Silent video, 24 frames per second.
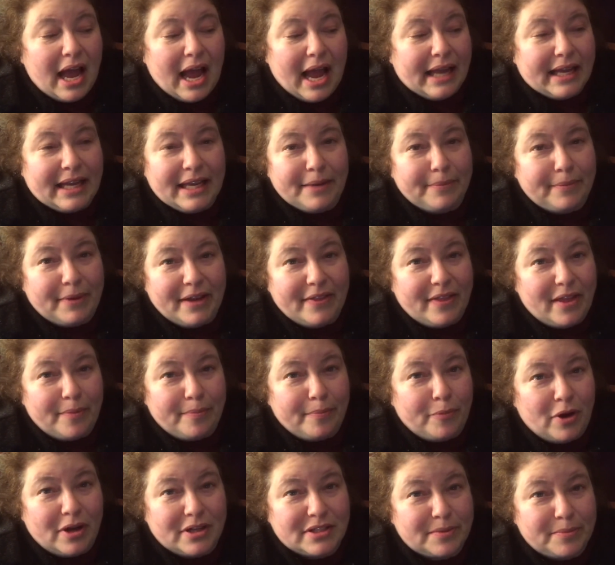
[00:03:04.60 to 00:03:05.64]
I can't buy that
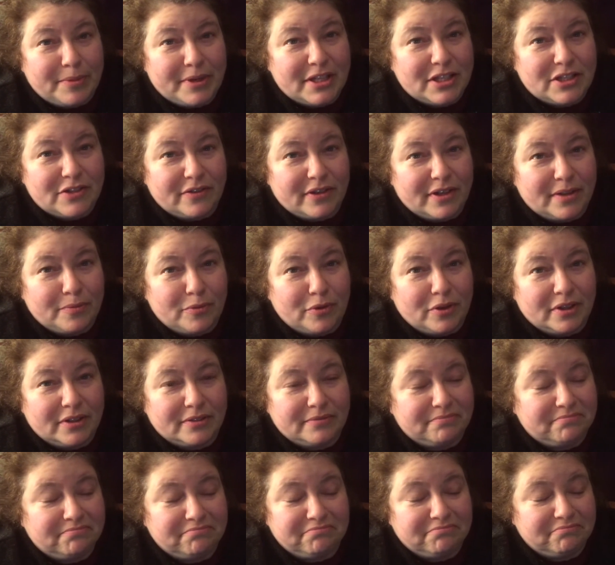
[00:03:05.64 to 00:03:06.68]
box of pizza anymore.
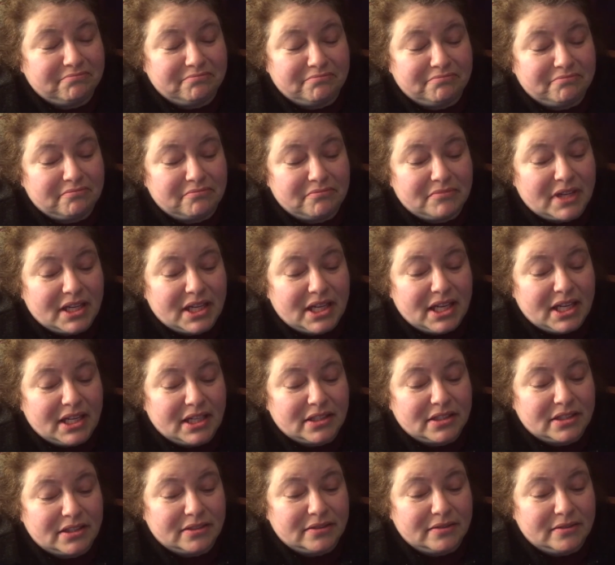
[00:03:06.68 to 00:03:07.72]
I
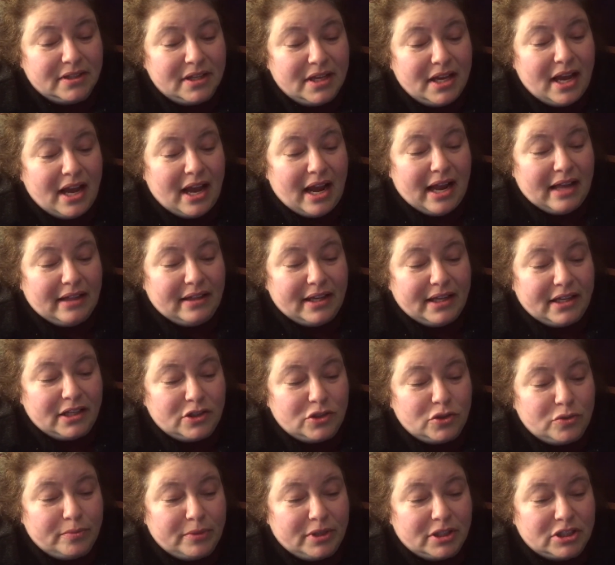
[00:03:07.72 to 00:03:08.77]
can't. I like it
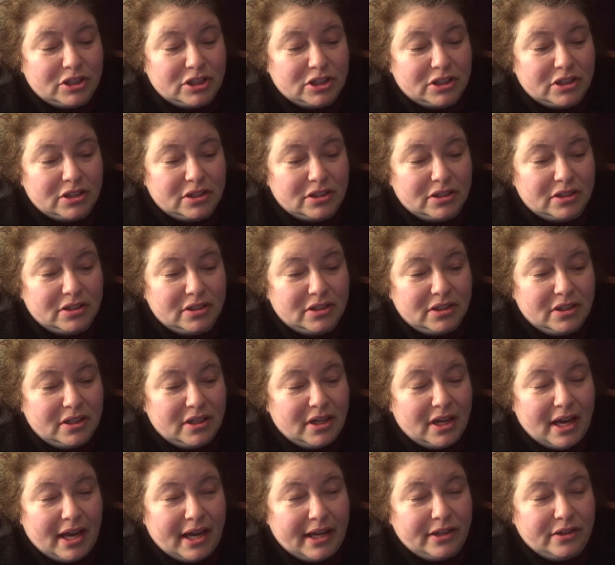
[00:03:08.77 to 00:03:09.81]
too much.
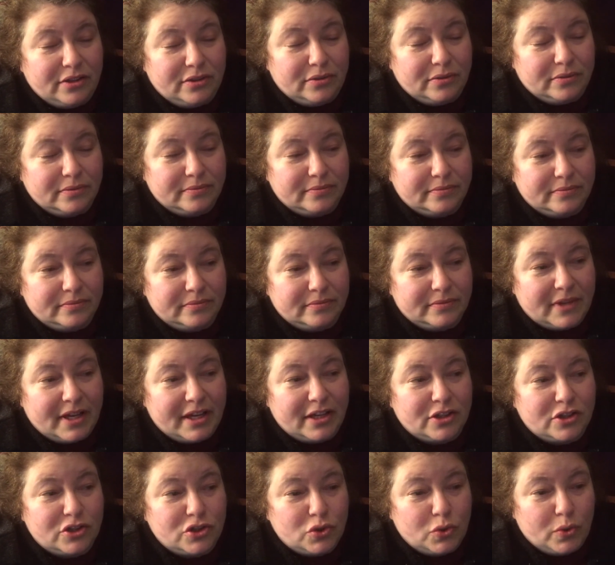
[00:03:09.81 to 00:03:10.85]
I do. I
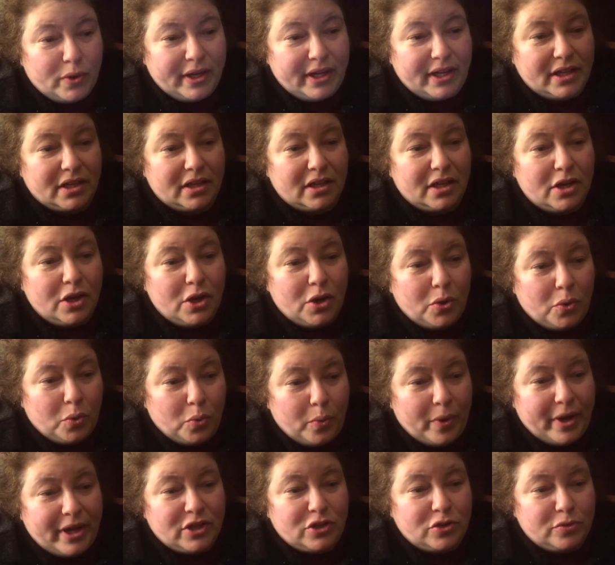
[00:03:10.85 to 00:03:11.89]
enjoy it
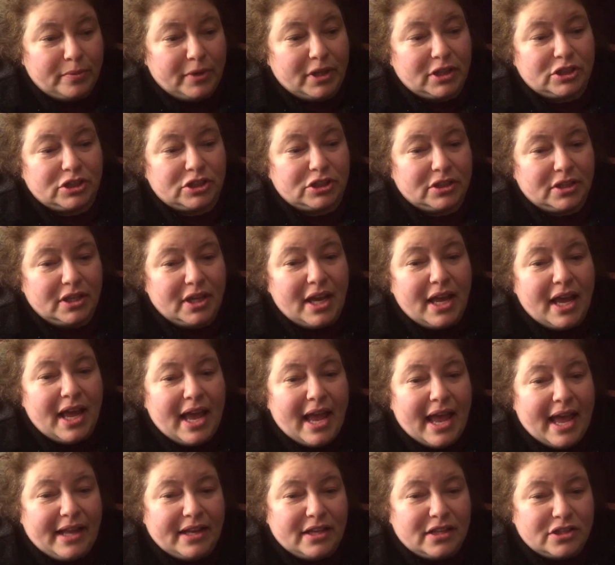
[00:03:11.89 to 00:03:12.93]
way too much.
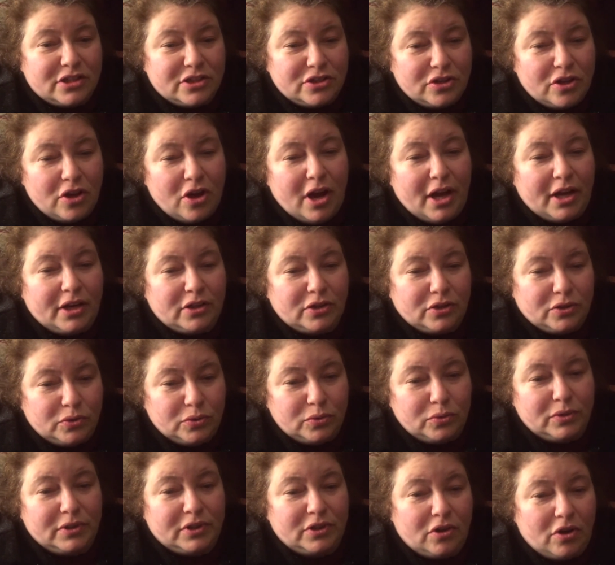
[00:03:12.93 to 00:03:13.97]
And it's not
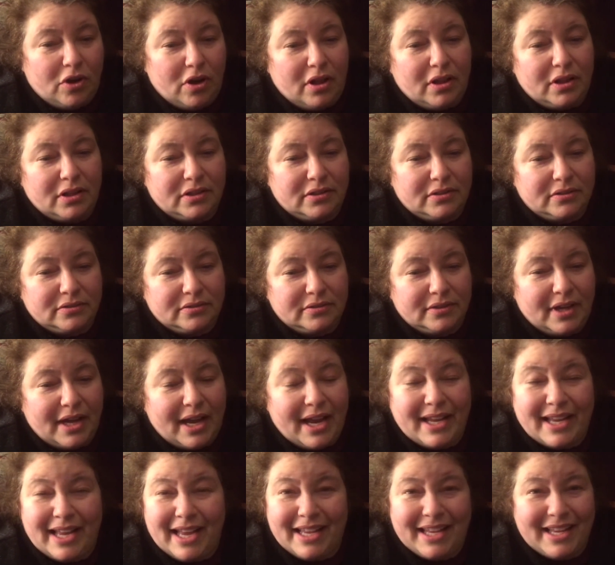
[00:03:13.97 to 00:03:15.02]
cool at all.
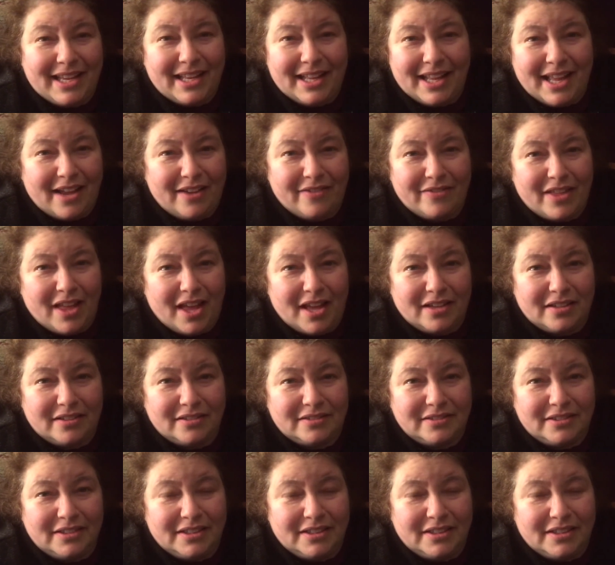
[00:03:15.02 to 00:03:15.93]
I, I can't have that.